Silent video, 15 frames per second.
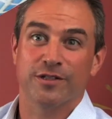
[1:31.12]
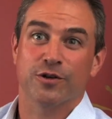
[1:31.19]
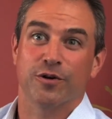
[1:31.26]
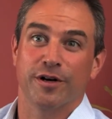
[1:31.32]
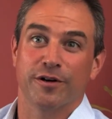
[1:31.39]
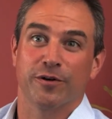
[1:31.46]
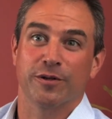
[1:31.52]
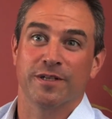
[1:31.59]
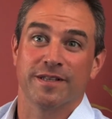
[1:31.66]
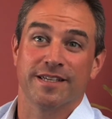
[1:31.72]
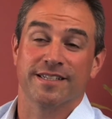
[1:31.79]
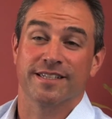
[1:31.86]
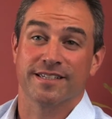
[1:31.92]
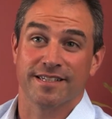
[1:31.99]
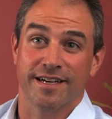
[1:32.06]
critical to the
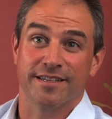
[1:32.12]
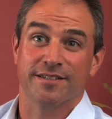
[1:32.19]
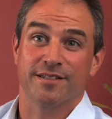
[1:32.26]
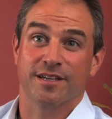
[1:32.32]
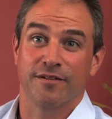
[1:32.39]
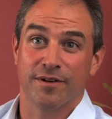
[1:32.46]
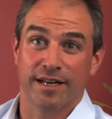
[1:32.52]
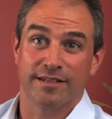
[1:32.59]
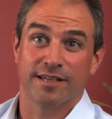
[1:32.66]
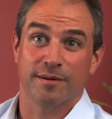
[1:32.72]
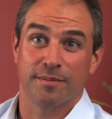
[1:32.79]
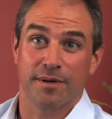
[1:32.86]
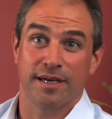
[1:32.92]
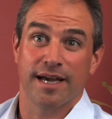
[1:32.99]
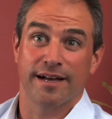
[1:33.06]
success of an
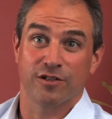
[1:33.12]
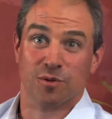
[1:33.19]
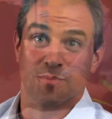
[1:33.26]
SAP Agile